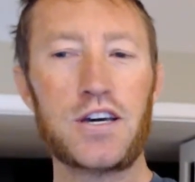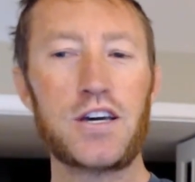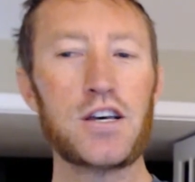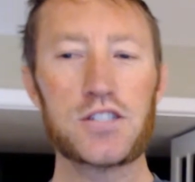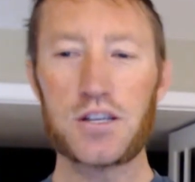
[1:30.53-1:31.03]

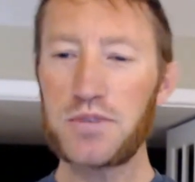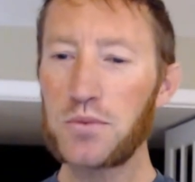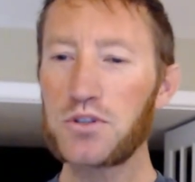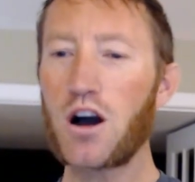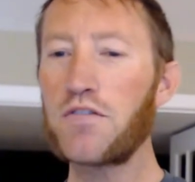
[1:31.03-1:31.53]

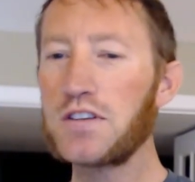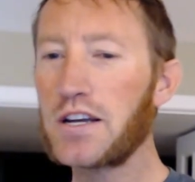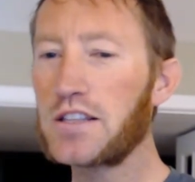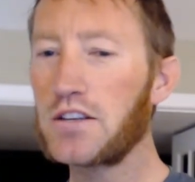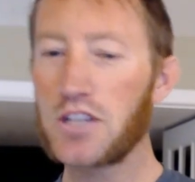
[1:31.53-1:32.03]
Sometimes coffees
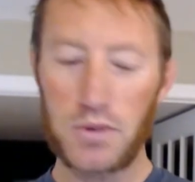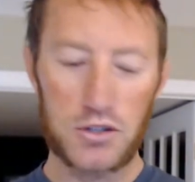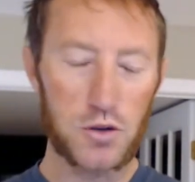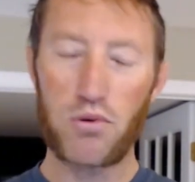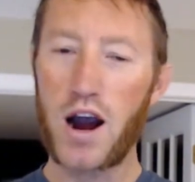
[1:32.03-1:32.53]
like this can be
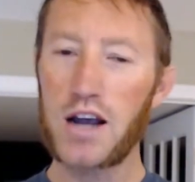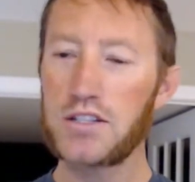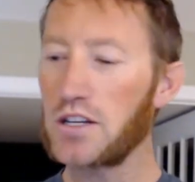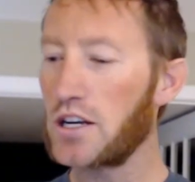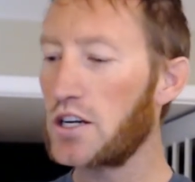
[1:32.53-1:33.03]

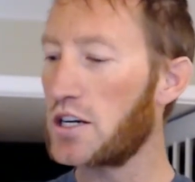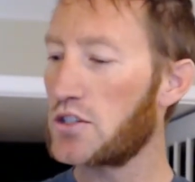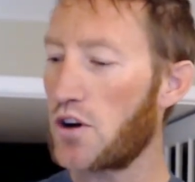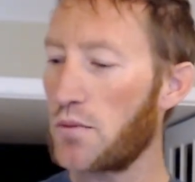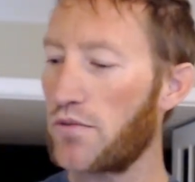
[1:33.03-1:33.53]
surprisingly good,
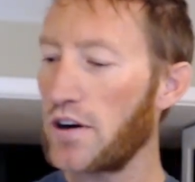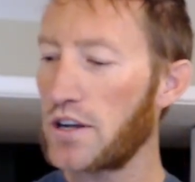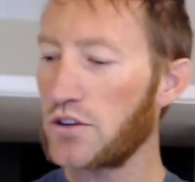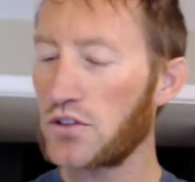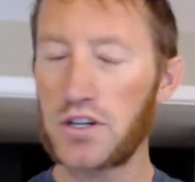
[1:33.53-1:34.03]
so I'm very
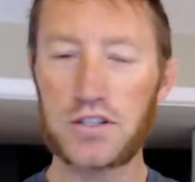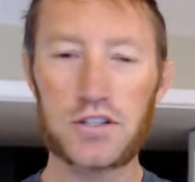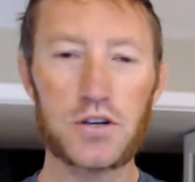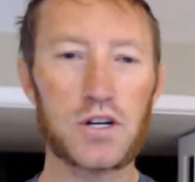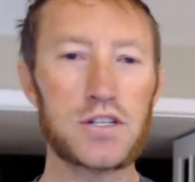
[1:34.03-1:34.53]
interested to see
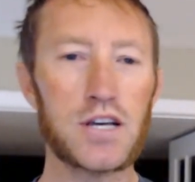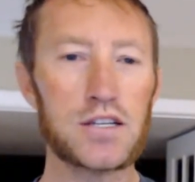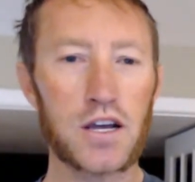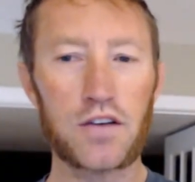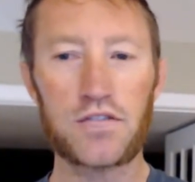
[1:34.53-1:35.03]
what it tastes
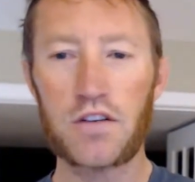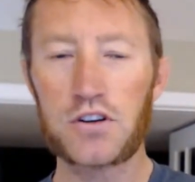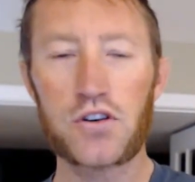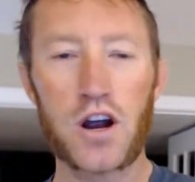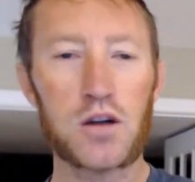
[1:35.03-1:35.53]
like. I've never
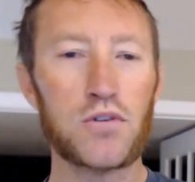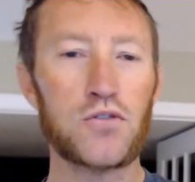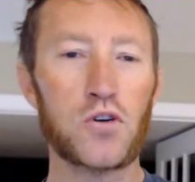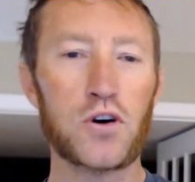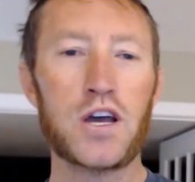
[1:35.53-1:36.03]
tried it
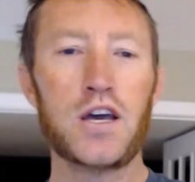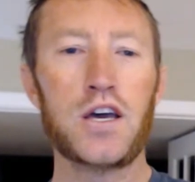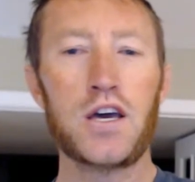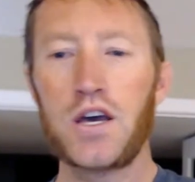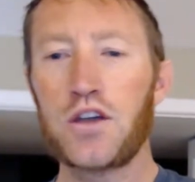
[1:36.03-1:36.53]
before.
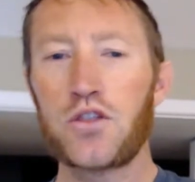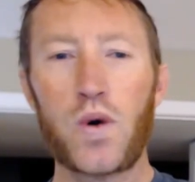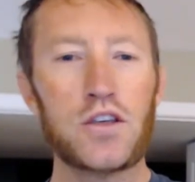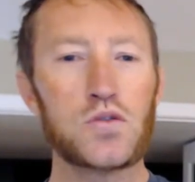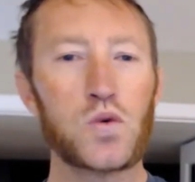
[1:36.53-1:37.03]
The way
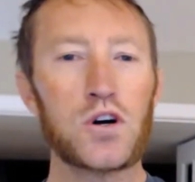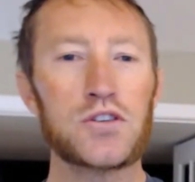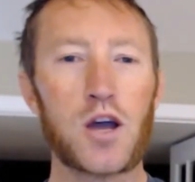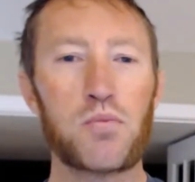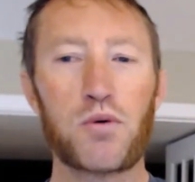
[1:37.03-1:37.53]
this works,
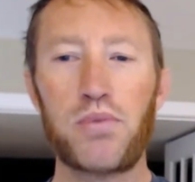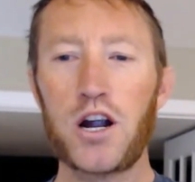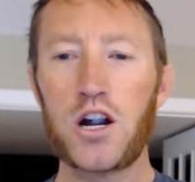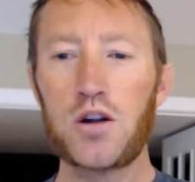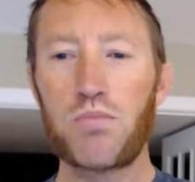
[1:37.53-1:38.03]
I
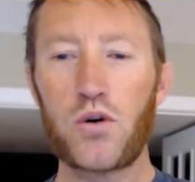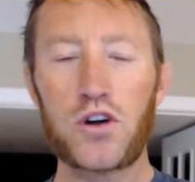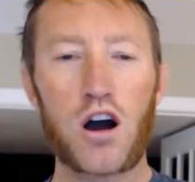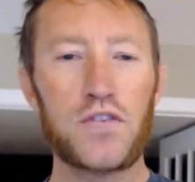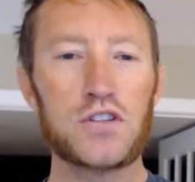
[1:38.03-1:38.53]
prepare both
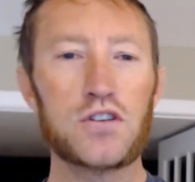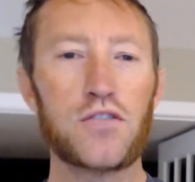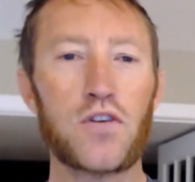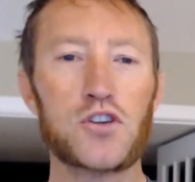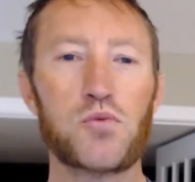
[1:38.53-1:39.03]
coffees in a
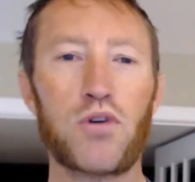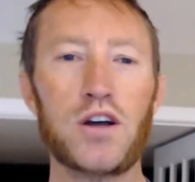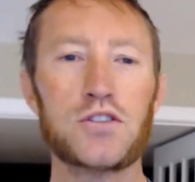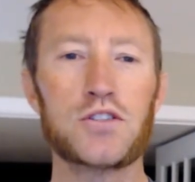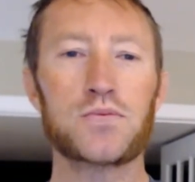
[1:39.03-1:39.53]
French
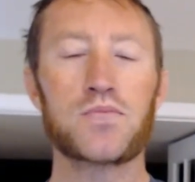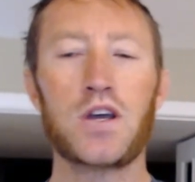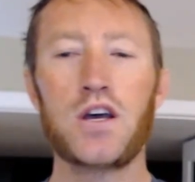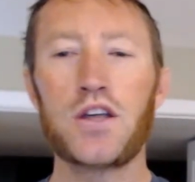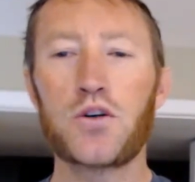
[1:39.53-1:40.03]
press.
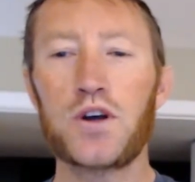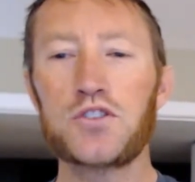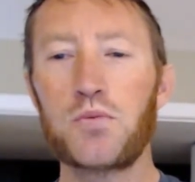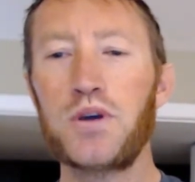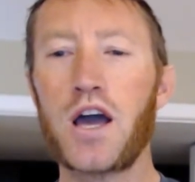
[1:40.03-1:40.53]
The
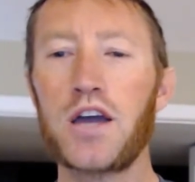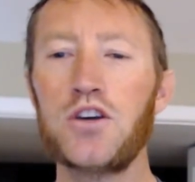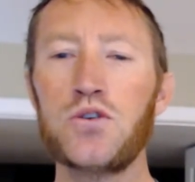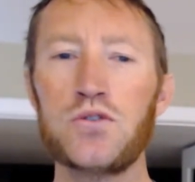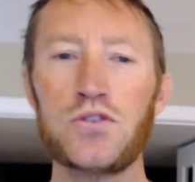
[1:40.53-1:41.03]
recipe I
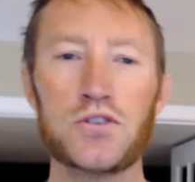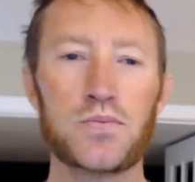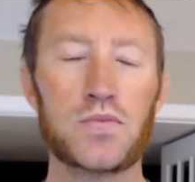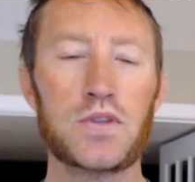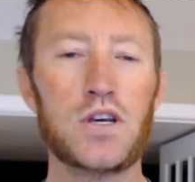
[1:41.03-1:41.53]
use
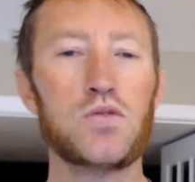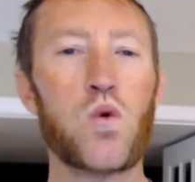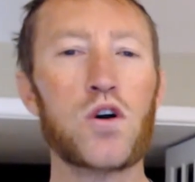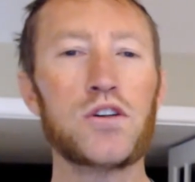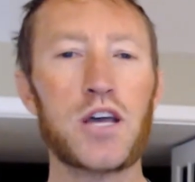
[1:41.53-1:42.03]
is
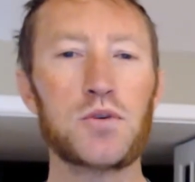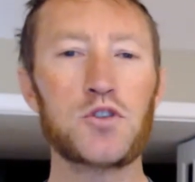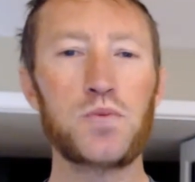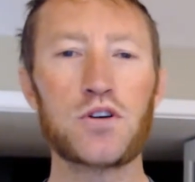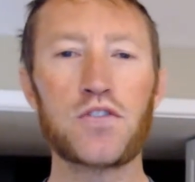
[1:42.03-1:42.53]
1
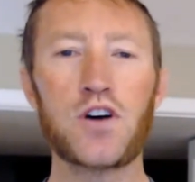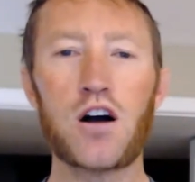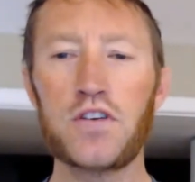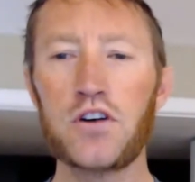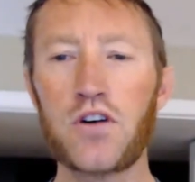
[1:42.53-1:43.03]
tablespoon of
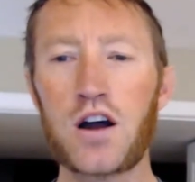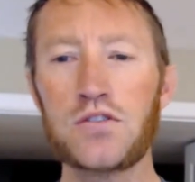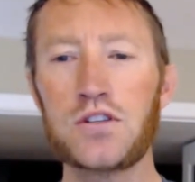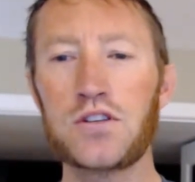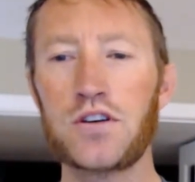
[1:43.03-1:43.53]
coffee
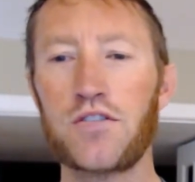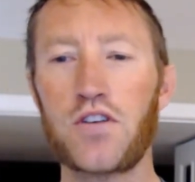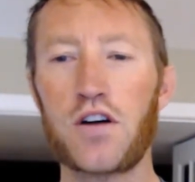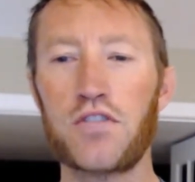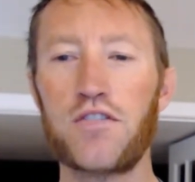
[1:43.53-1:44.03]
grounds for
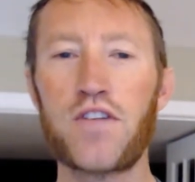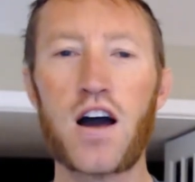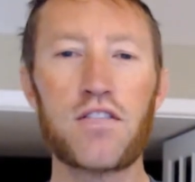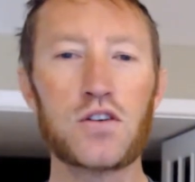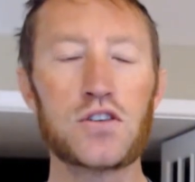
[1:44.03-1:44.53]
every 5
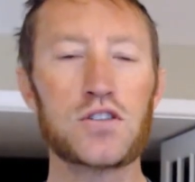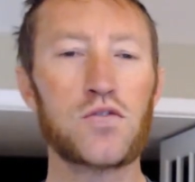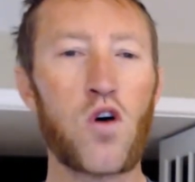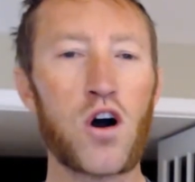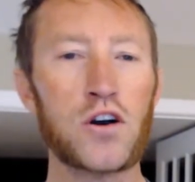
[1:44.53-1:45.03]
ounces of
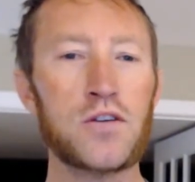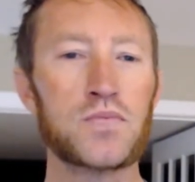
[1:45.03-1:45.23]
water.